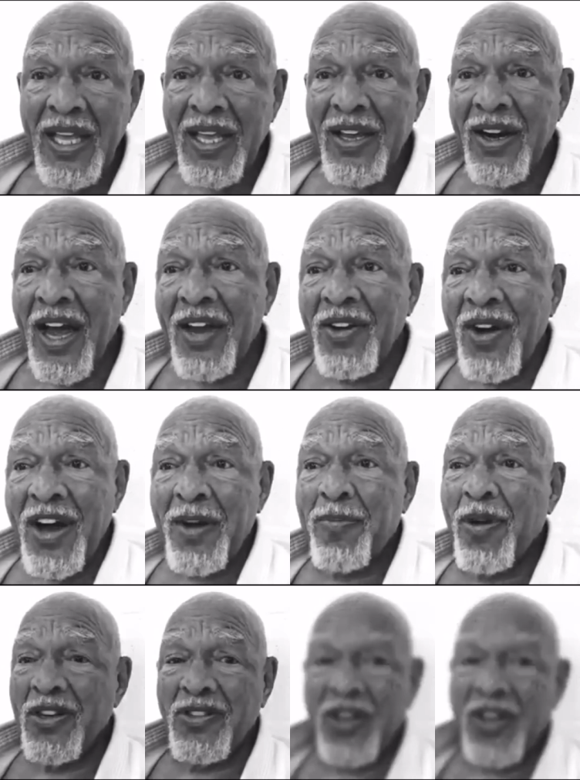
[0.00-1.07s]
You know, I know how to
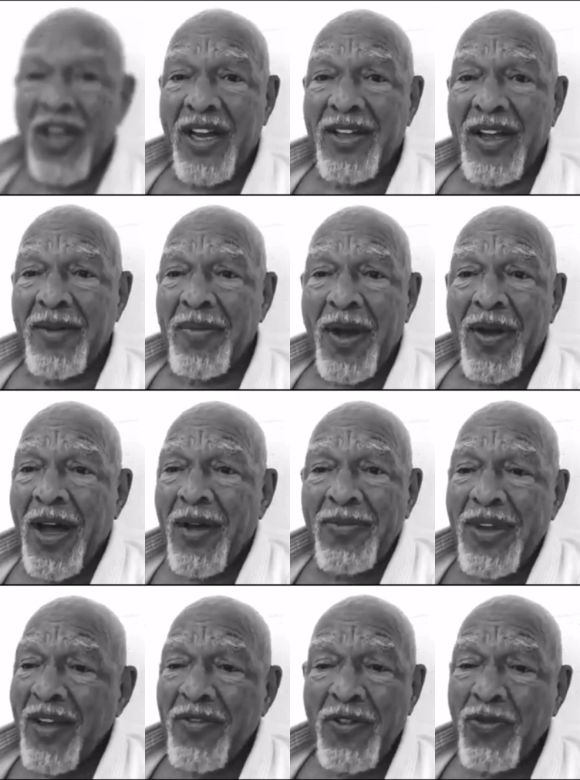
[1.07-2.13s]
punch and kick. I, I'll
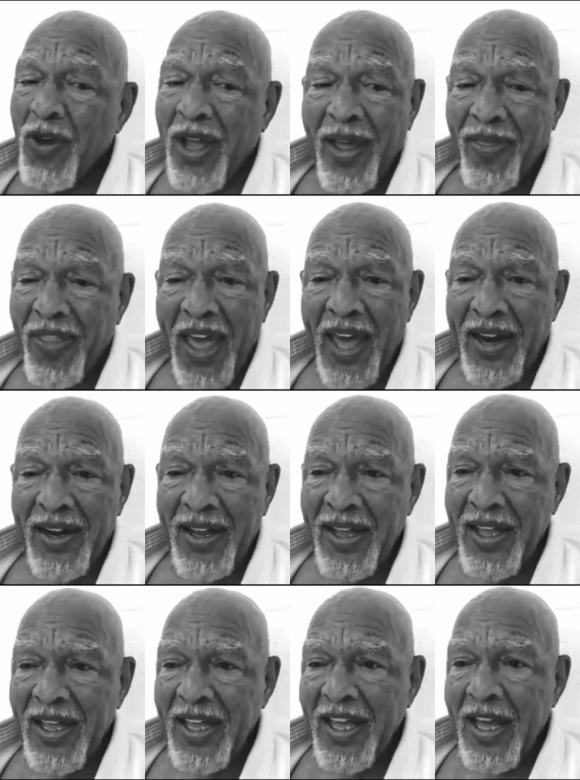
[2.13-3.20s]
never forget that.
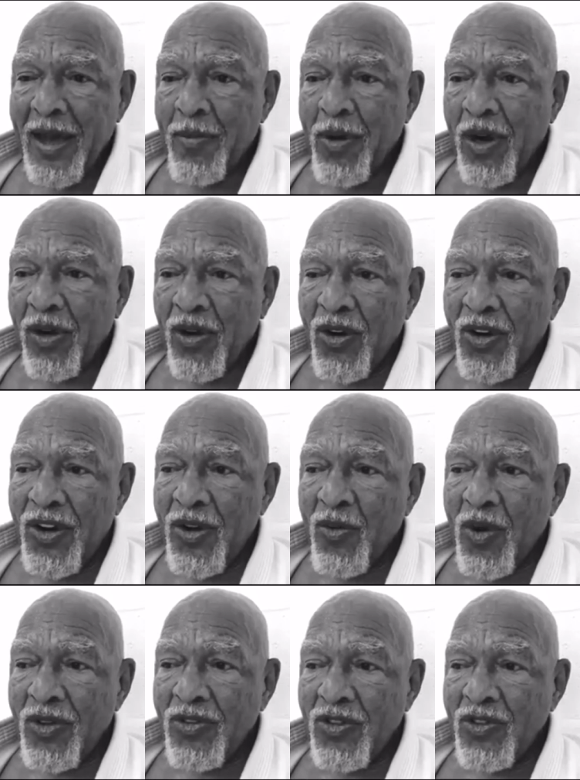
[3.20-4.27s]
But learning
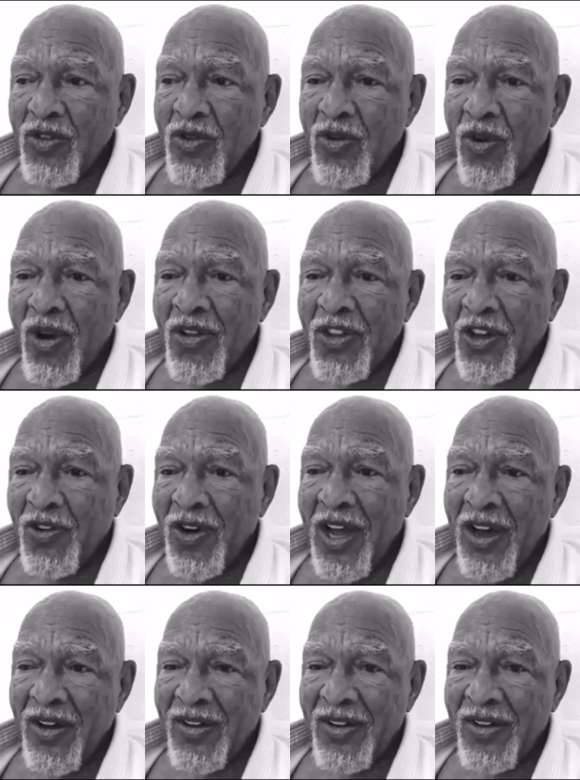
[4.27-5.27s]
what to do on the ground,